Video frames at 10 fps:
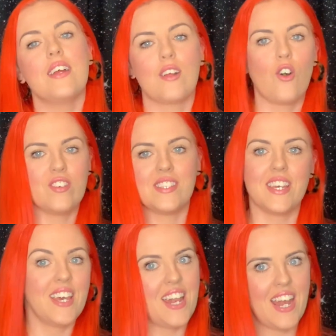
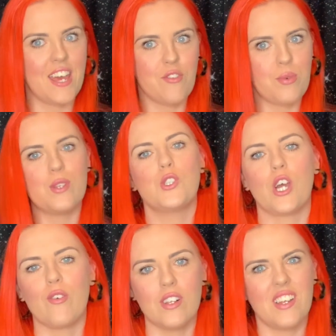Obviously life with
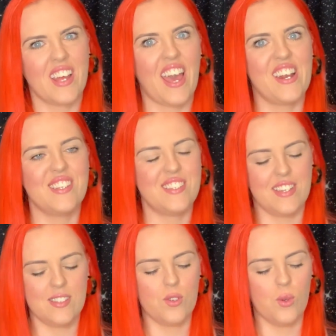Cheryl, it kind of
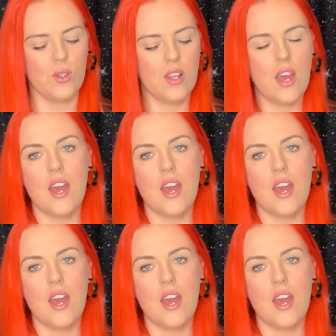says it all.